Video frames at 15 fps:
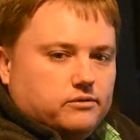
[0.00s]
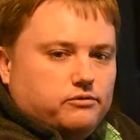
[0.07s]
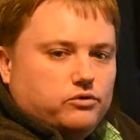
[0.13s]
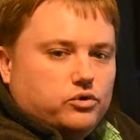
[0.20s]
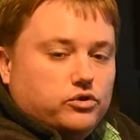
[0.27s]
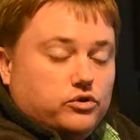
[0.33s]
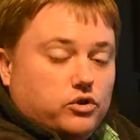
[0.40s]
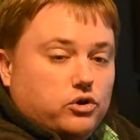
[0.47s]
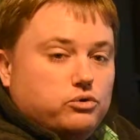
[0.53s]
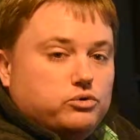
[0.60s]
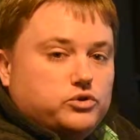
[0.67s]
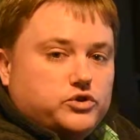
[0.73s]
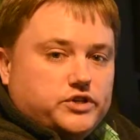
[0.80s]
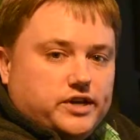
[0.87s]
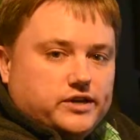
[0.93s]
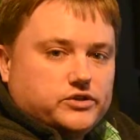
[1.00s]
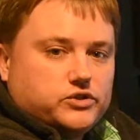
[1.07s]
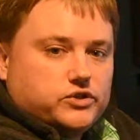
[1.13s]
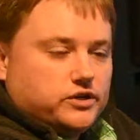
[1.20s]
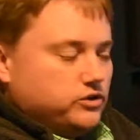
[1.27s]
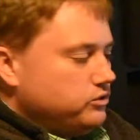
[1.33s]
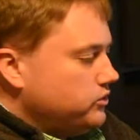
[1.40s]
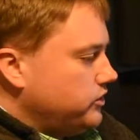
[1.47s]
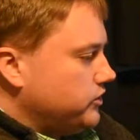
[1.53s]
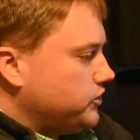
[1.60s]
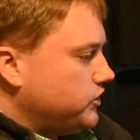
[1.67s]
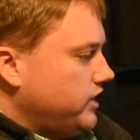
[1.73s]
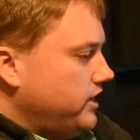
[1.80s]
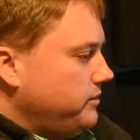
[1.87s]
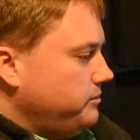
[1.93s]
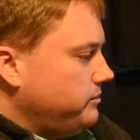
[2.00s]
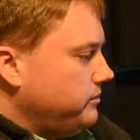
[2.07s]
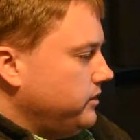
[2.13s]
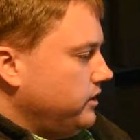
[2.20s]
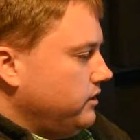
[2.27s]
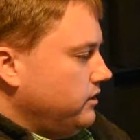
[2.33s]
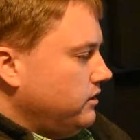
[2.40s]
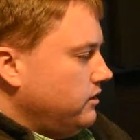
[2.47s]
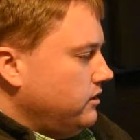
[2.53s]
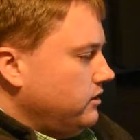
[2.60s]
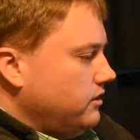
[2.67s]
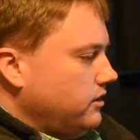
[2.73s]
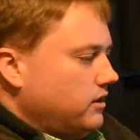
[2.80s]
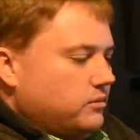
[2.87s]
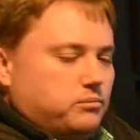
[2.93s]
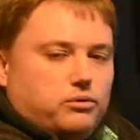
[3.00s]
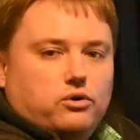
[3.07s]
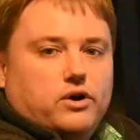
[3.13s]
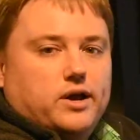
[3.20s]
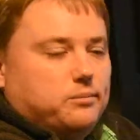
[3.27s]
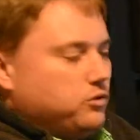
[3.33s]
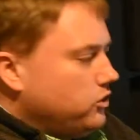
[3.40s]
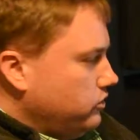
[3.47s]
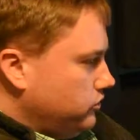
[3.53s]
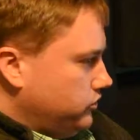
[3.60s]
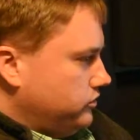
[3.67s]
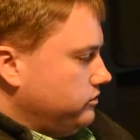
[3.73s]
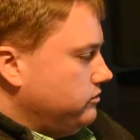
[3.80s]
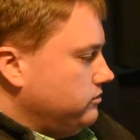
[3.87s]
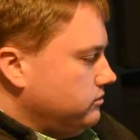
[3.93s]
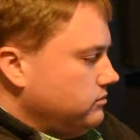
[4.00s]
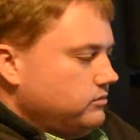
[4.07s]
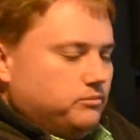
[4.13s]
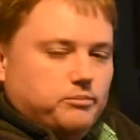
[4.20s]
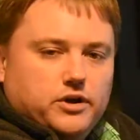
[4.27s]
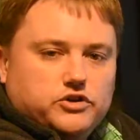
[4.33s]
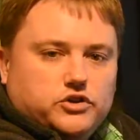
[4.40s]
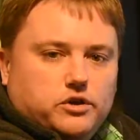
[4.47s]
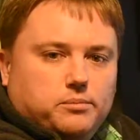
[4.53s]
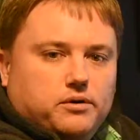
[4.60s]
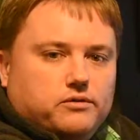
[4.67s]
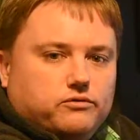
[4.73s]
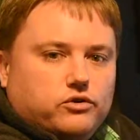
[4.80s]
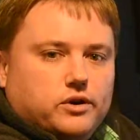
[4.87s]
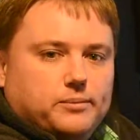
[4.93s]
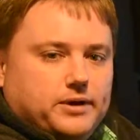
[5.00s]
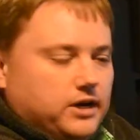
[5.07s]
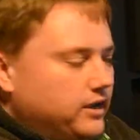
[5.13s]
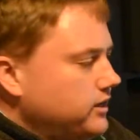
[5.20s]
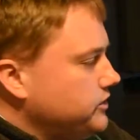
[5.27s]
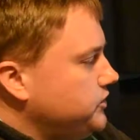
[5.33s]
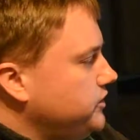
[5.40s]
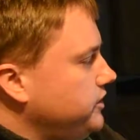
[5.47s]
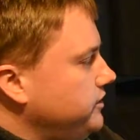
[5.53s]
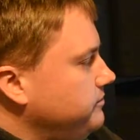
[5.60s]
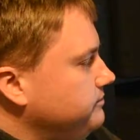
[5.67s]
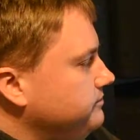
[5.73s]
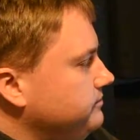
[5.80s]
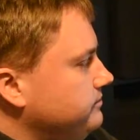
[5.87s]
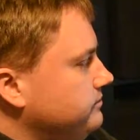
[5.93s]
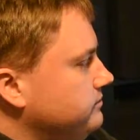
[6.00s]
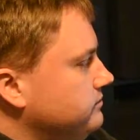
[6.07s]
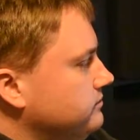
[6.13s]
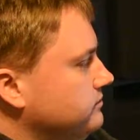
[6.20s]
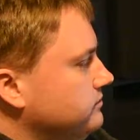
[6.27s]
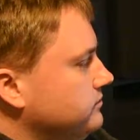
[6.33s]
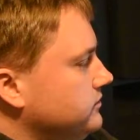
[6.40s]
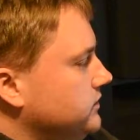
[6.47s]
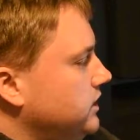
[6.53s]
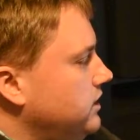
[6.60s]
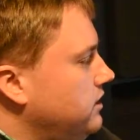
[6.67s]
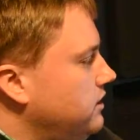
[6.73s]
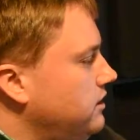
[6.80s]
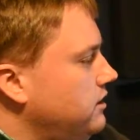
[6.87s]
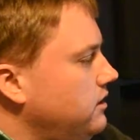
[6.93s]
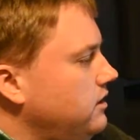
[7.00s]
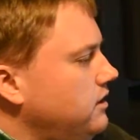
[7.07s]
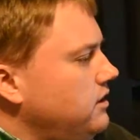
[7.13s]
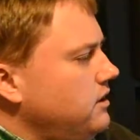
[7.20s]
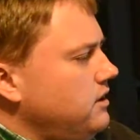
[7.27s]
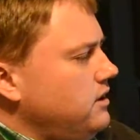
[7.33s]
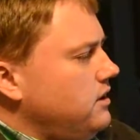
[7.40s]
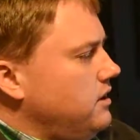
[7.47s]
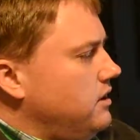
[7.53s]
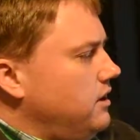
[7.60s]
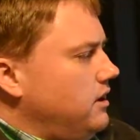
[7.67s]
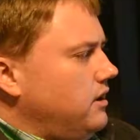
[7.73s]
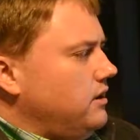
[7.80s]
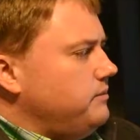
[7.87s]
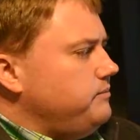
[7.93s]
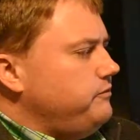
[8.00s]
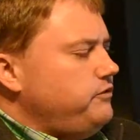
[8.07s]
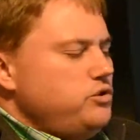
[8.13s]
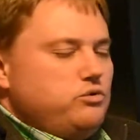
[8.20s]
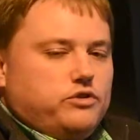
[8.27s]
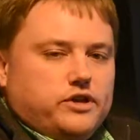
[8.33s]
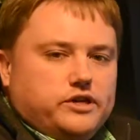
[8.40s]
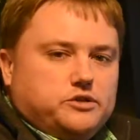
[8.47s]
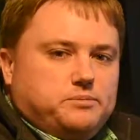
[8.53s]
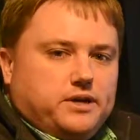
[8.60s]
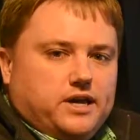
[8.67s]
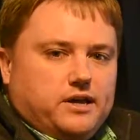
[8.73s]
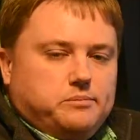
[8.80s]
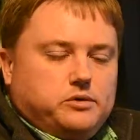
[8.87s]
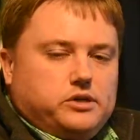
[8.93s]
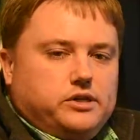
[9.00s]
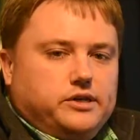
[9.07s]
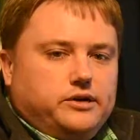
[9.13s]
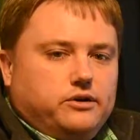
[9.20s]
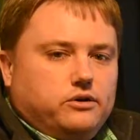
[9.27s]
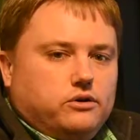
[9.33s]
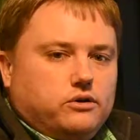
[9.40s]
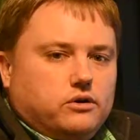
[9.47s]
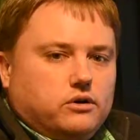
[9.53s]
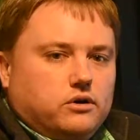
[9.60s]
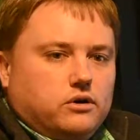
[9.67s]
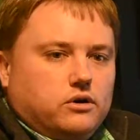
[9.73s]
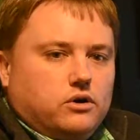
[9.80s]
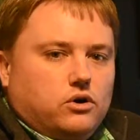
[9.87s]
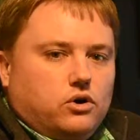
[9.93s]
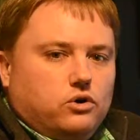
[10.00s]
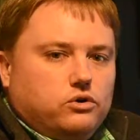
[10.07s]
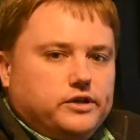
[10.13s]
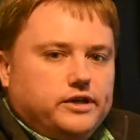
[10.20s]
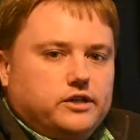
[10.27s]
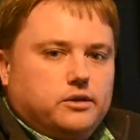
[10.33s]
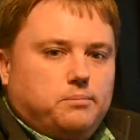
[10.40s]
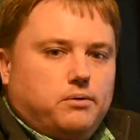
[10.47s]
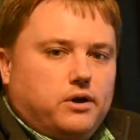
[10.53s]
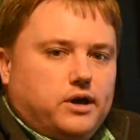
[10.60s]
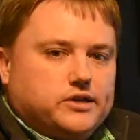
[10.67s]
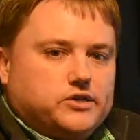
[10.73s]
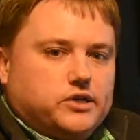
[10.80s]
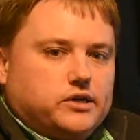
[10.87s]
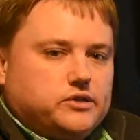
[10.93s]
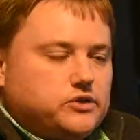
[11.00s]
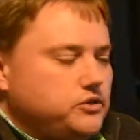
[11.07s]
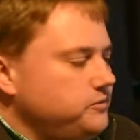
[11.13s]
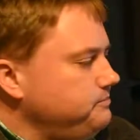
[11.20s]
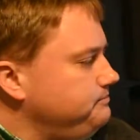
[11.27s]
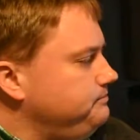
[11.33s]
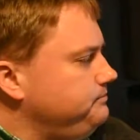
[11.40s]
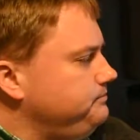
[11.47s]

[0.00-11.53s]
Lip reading: For those tests, I used the same parameters mentioned above for MNIST. A few things became clear early in the process.